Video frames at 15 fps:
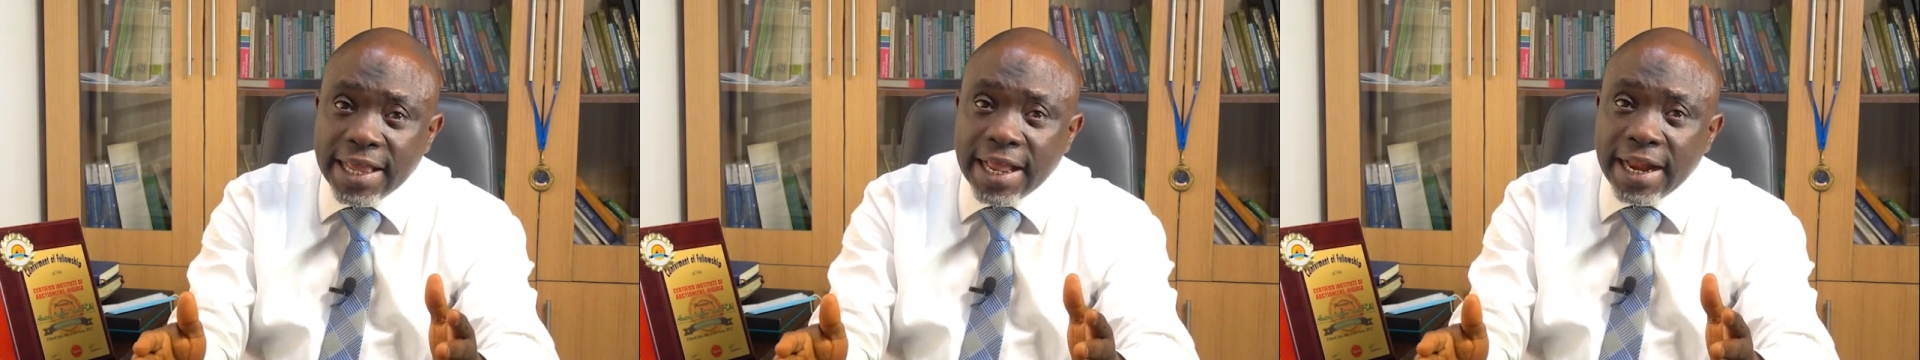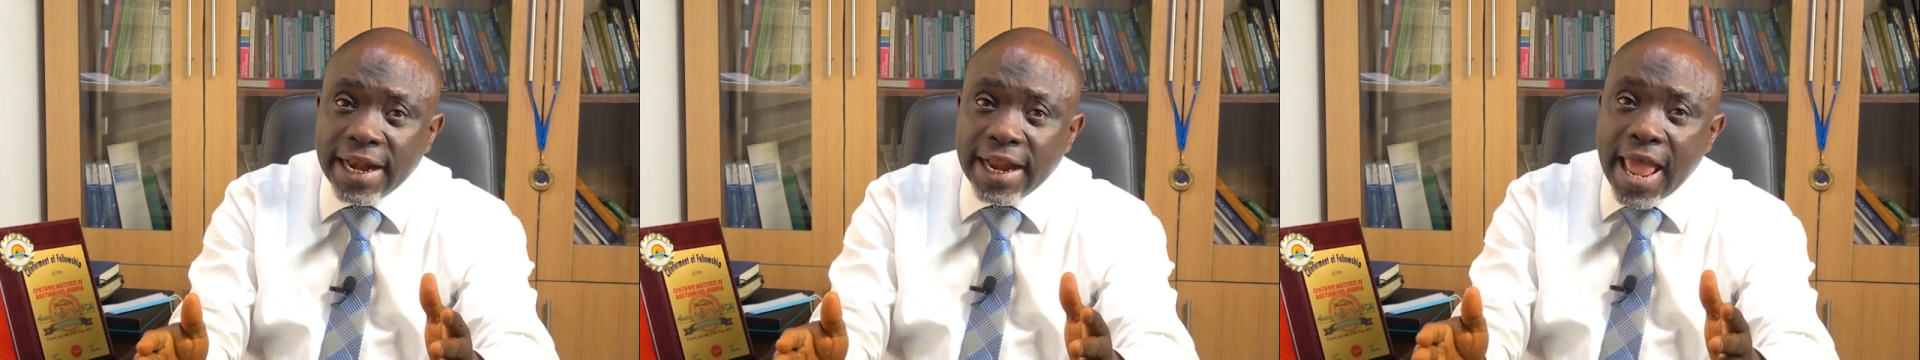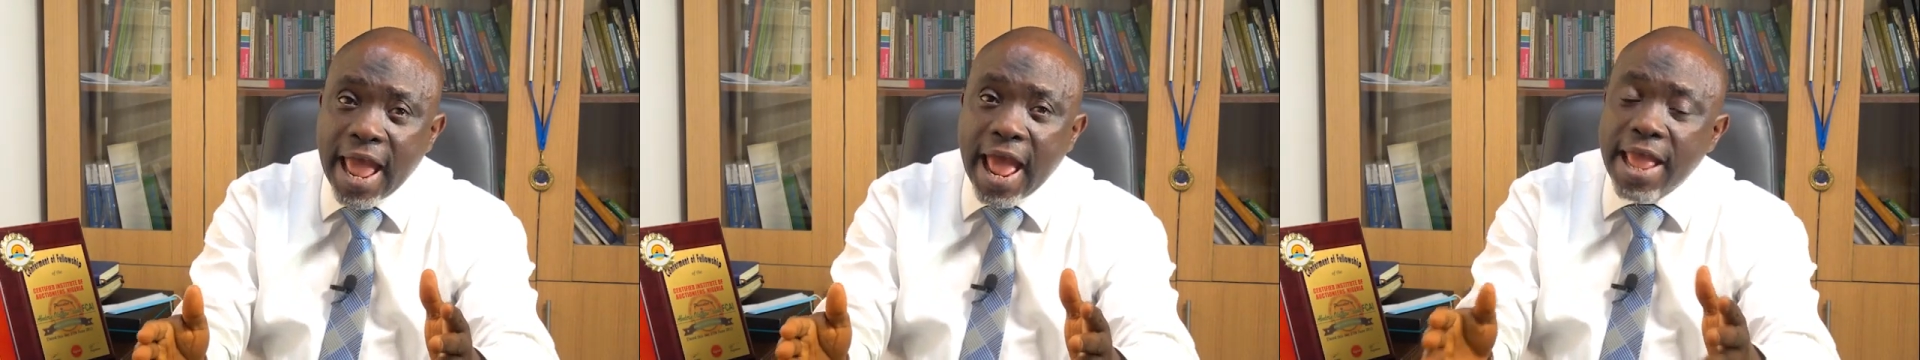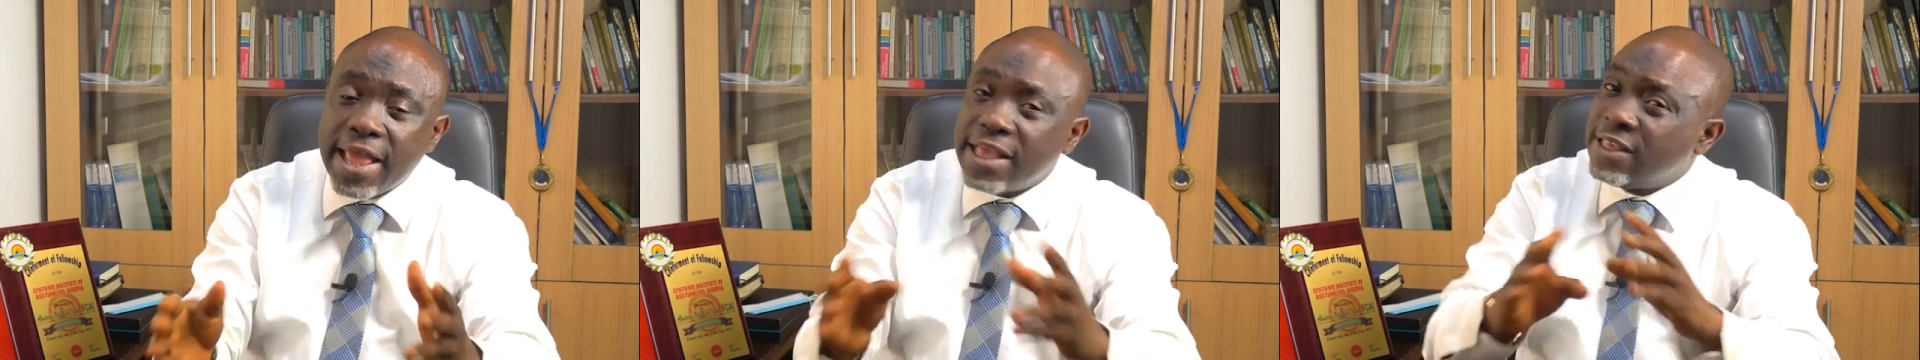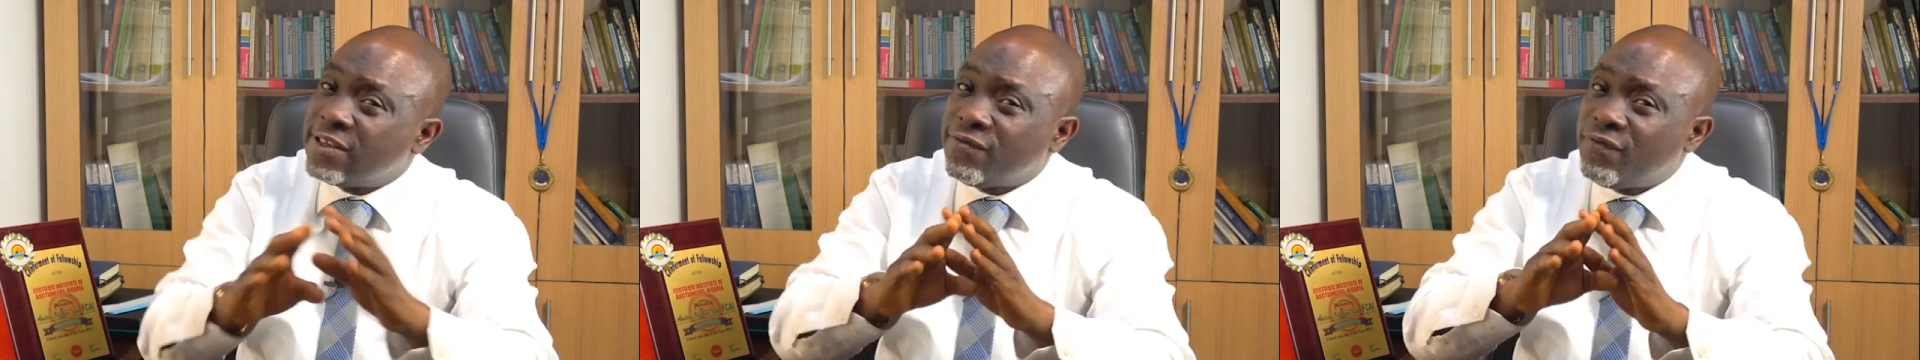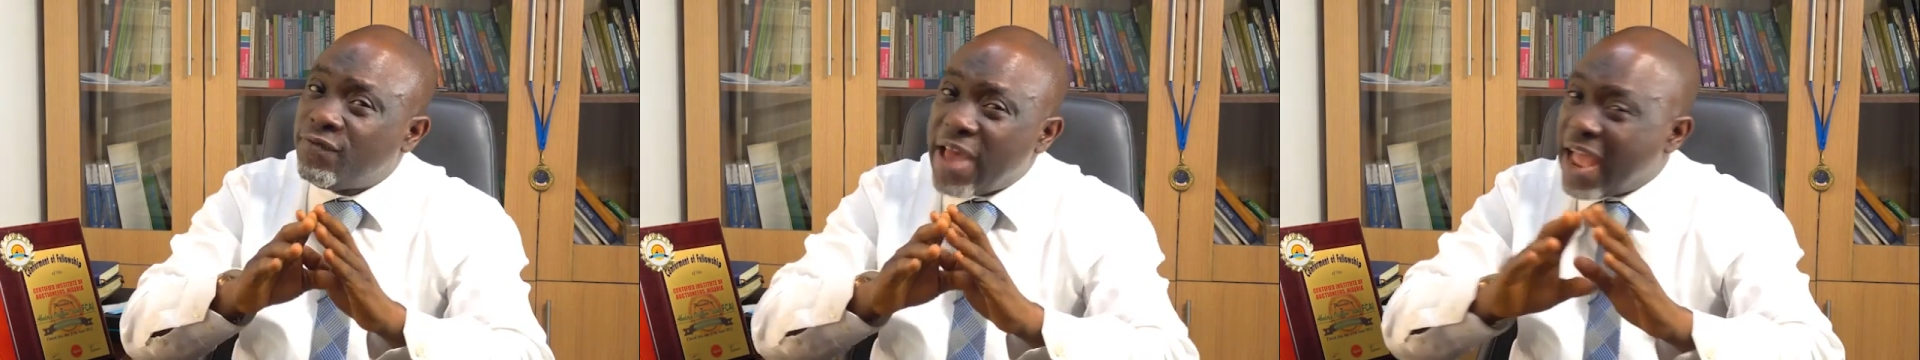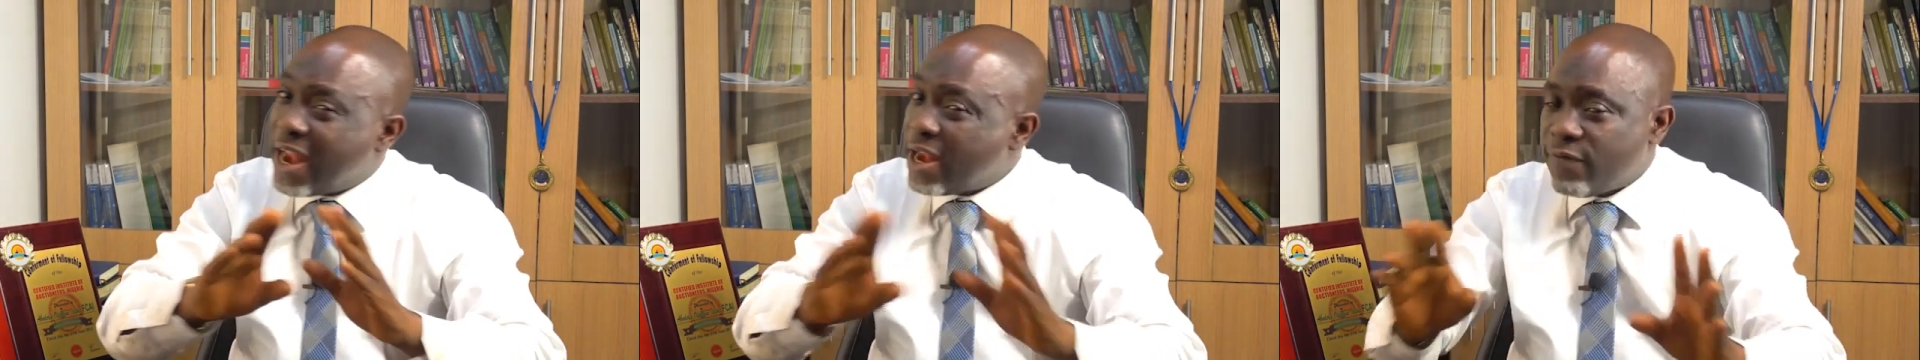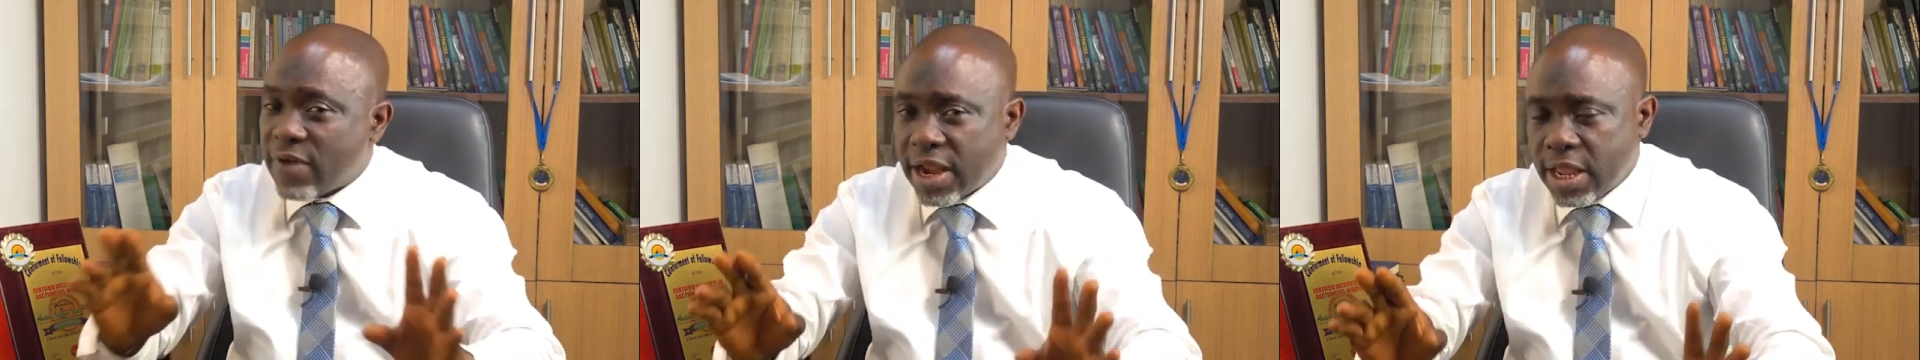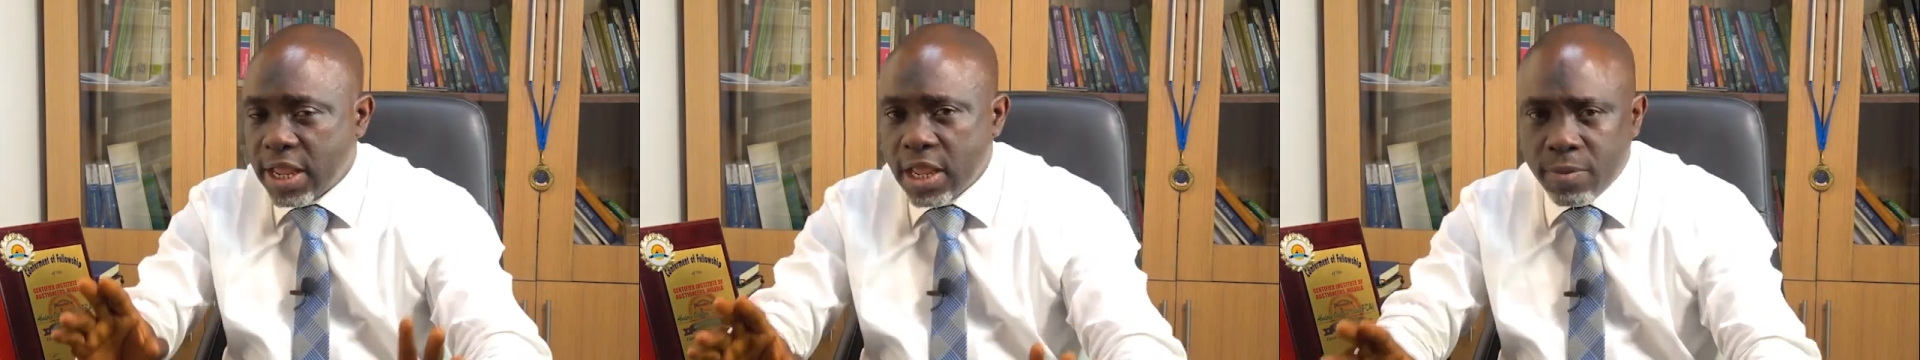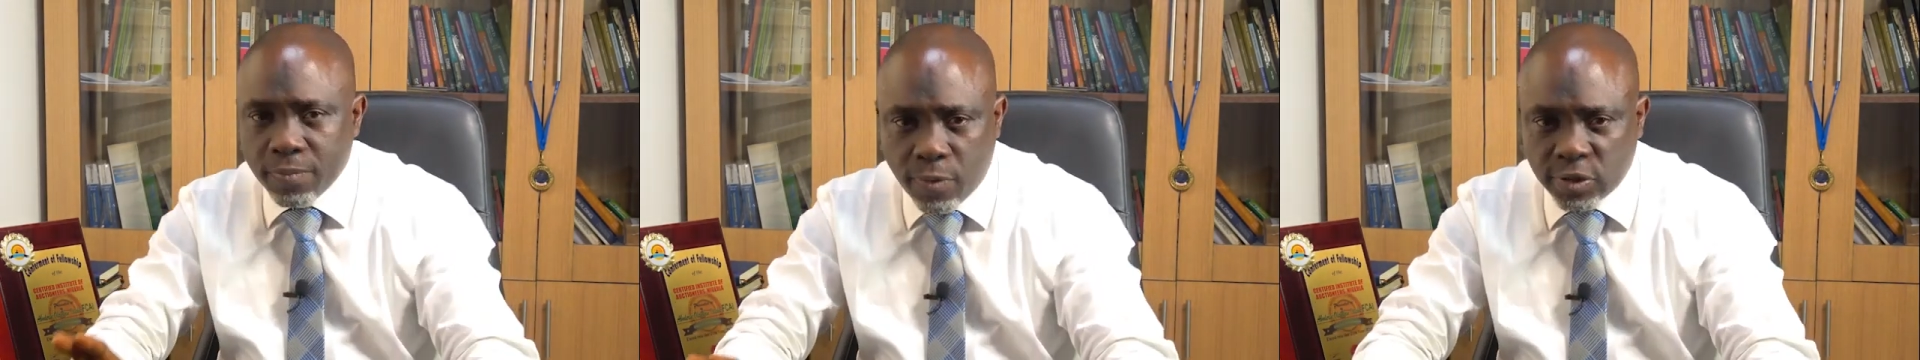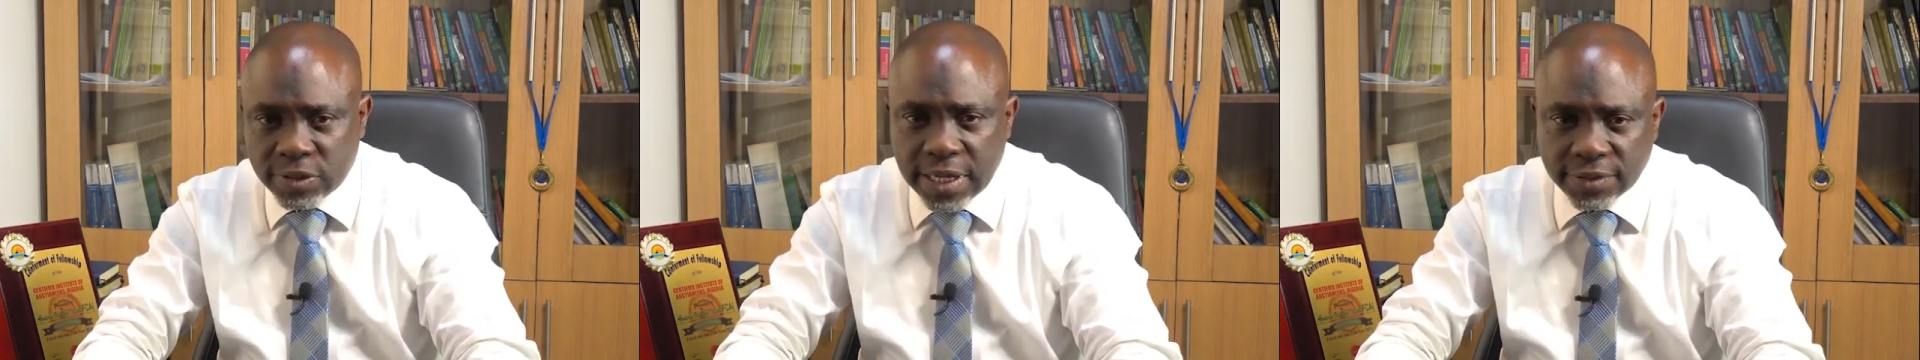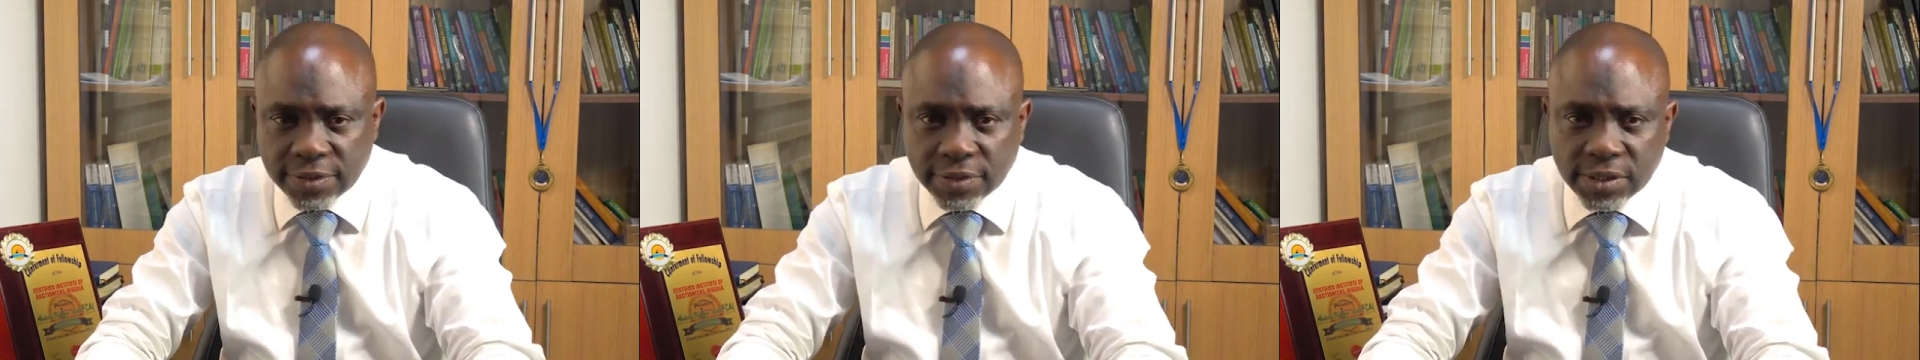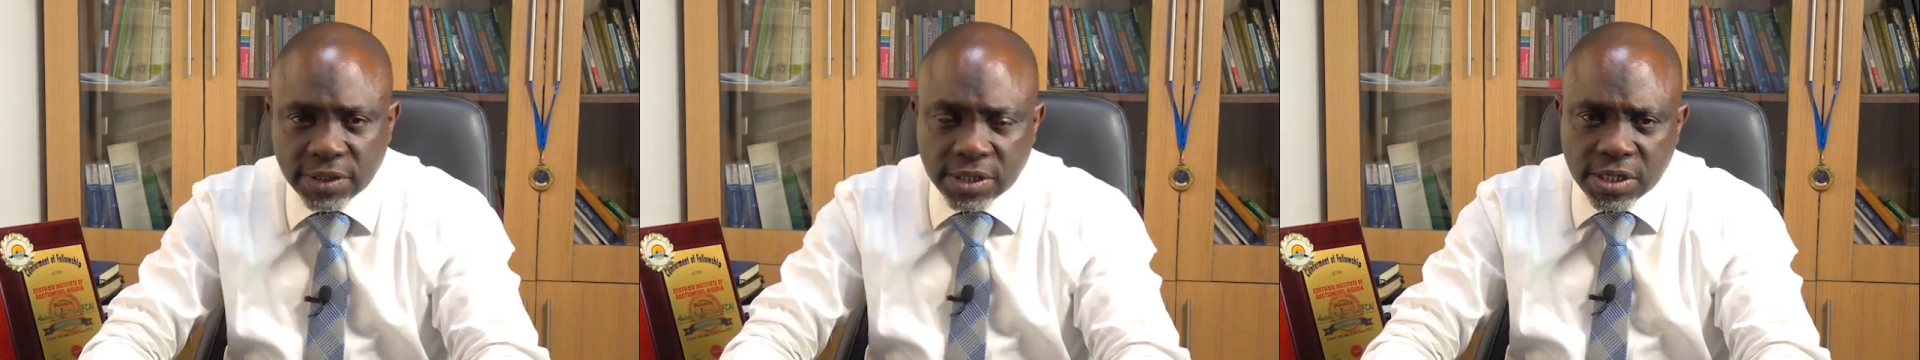area is very, very important.